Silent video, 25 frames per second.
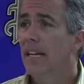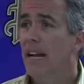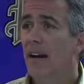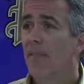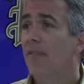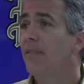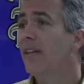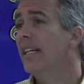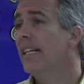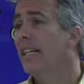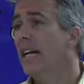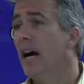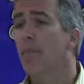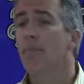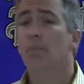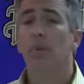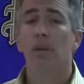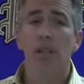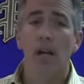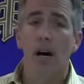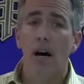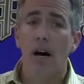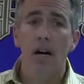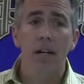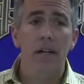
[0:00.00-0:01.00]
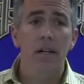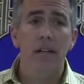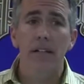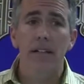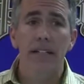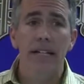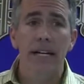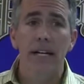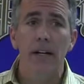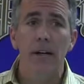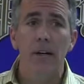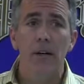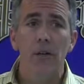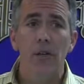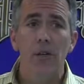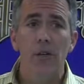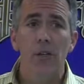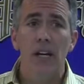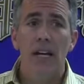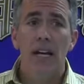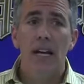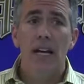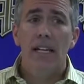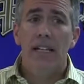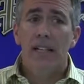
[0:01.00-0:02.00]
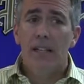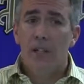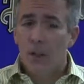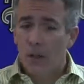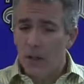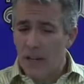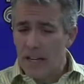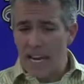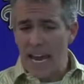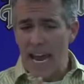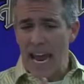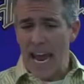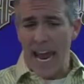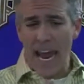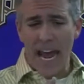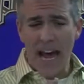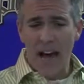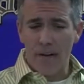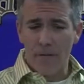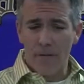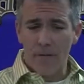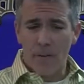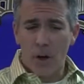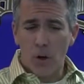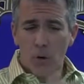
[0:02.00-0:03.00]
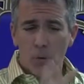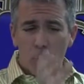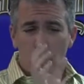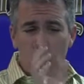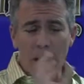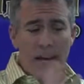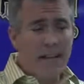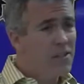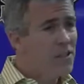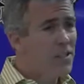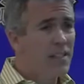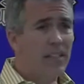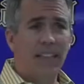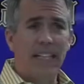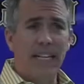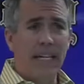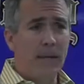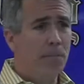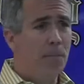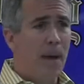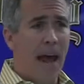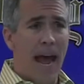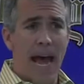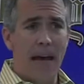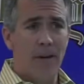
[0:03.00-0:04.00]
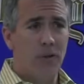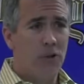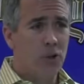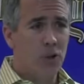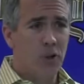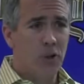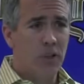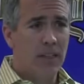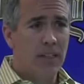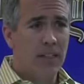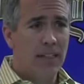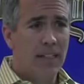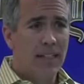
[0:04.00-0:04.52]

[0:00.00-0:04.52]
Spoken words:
Every couple of 100 years, you're going to have a wrestling match.